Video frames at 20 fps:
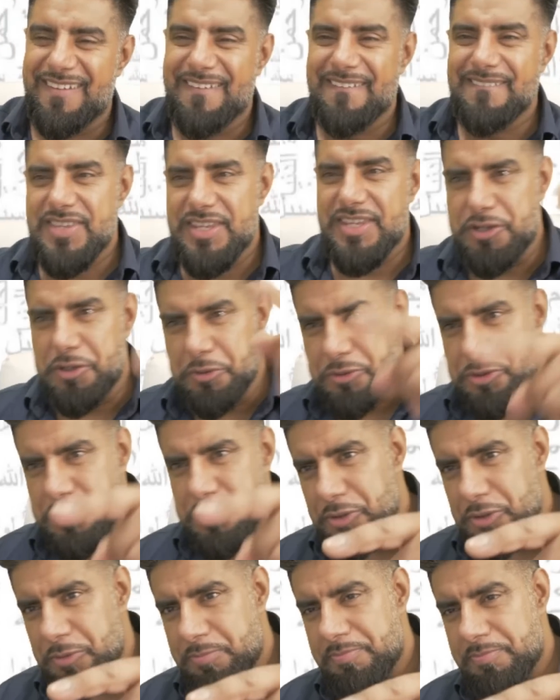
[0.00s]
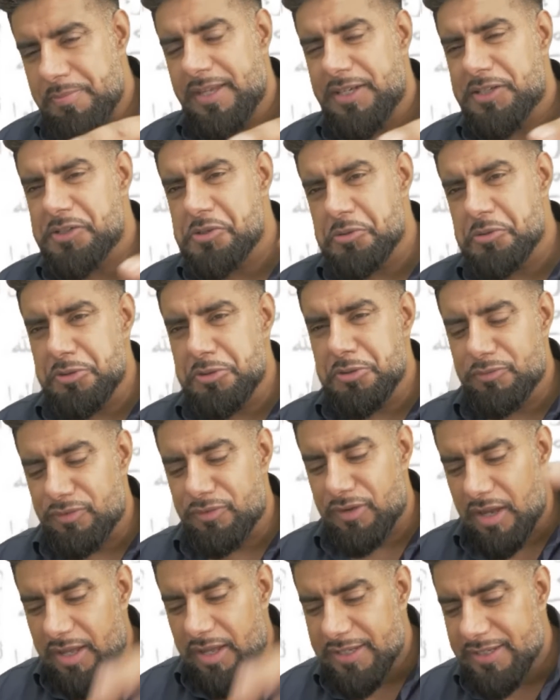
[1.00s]
YouTube, make sure you've
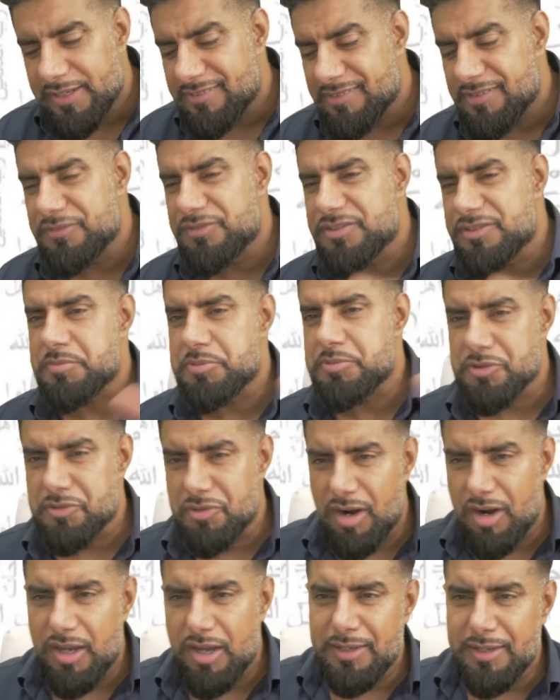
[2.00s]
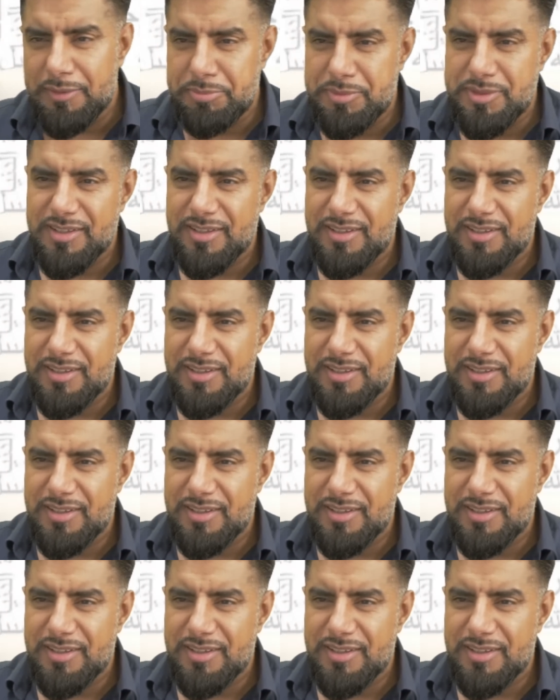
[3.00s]
liked, you've subscribed.